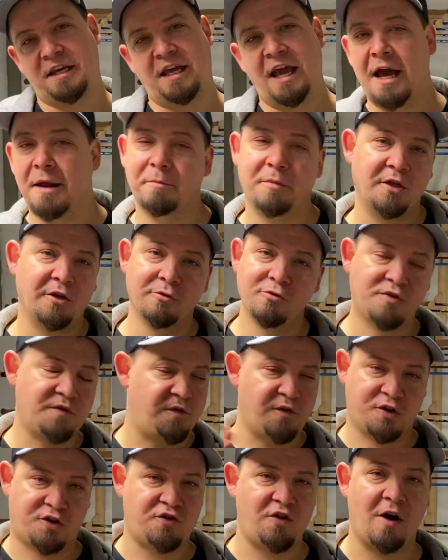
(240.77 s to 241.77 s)
can be used
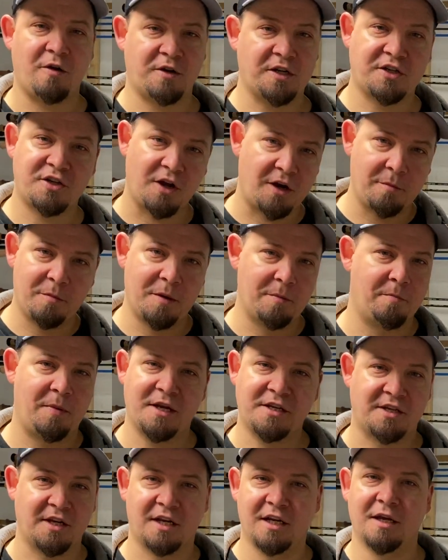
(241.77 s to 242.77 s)
for trout. It's gonna be
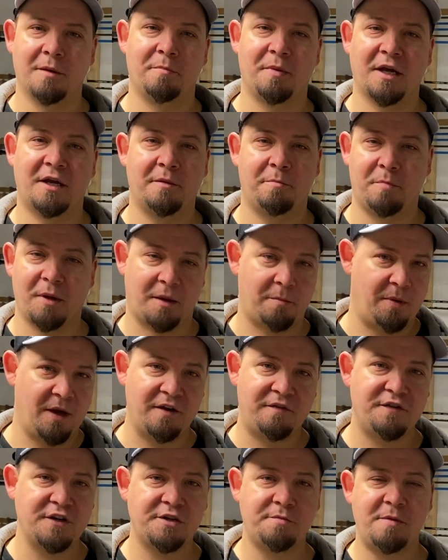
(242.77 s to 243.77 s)
basically a big
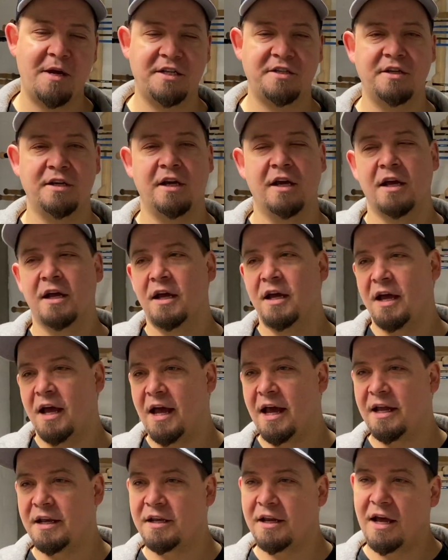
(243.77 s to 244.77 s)
bait fish pattern,
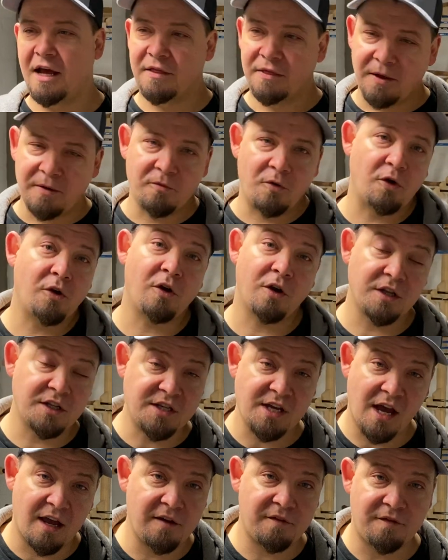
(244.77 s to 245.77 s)
and then we're gonna
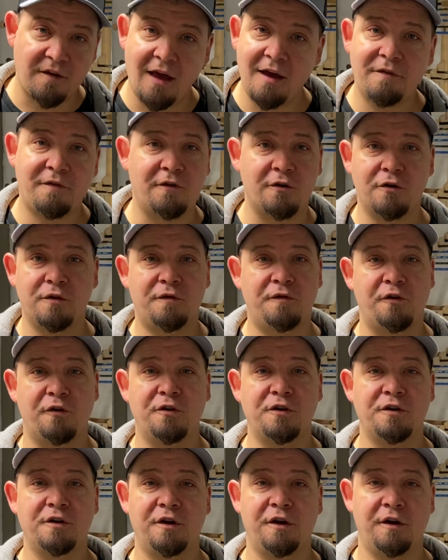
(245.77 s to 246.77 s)
tie a fly
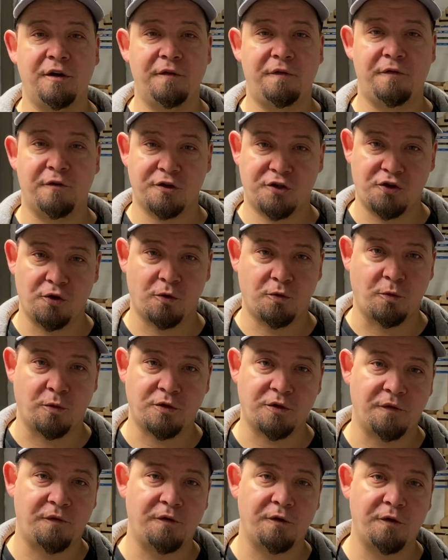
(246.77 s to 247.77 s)
for
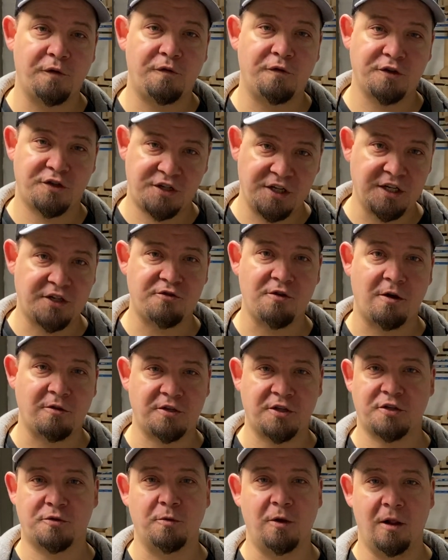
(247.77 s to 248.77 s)
saltwater for sea
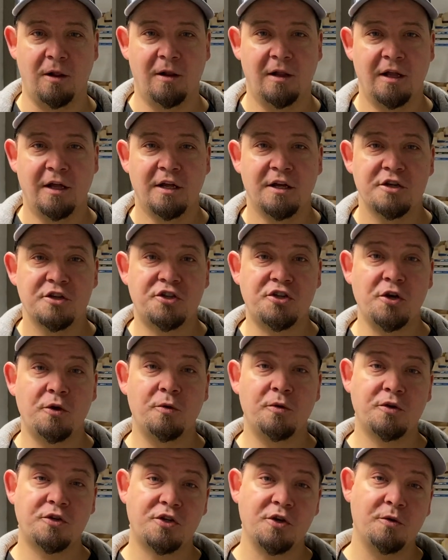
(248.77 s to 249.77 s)
trouts as well.
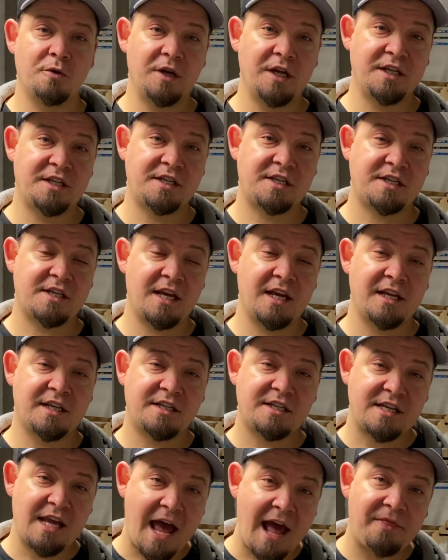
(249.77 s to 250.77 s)
So
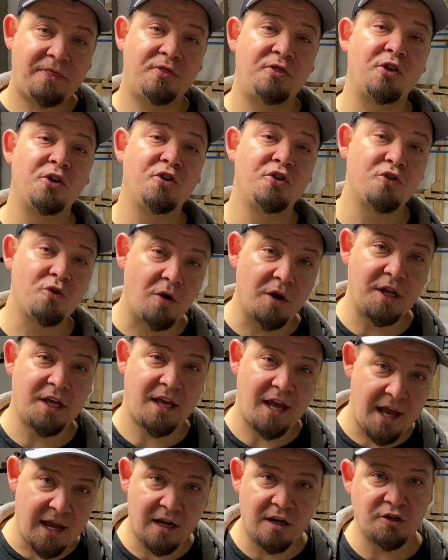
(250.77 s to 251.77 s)
it's at the Nordic
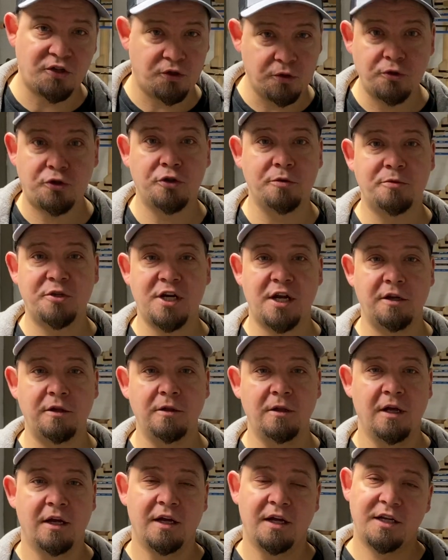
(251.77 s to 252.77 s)
Anglers YouTube
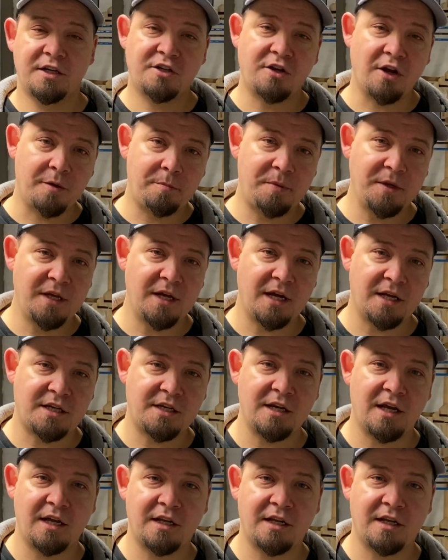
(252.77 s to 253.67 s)
channel. It's gonna be at